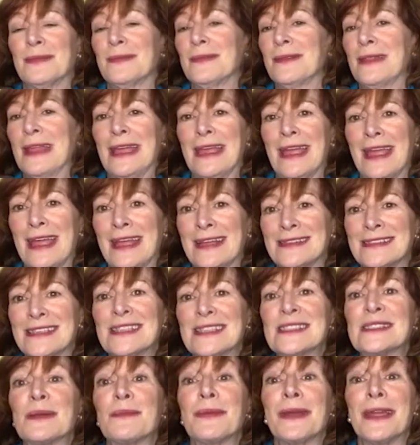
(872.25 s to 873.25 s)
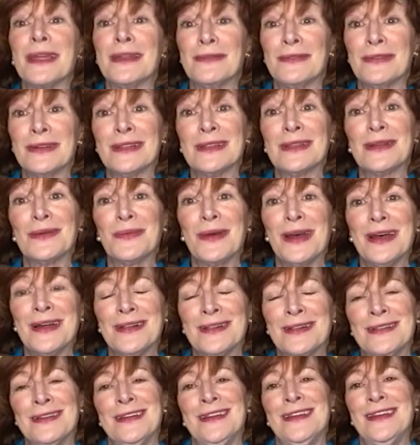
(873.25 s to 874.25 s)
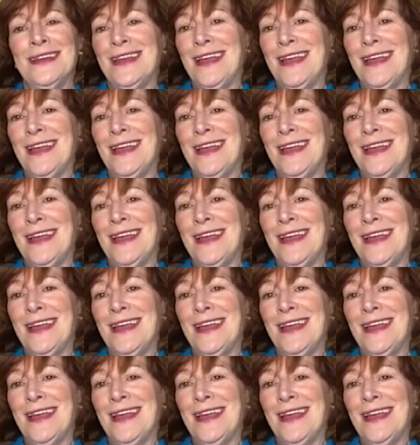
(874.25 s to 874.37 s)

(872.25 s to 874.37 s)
They anticipate really well.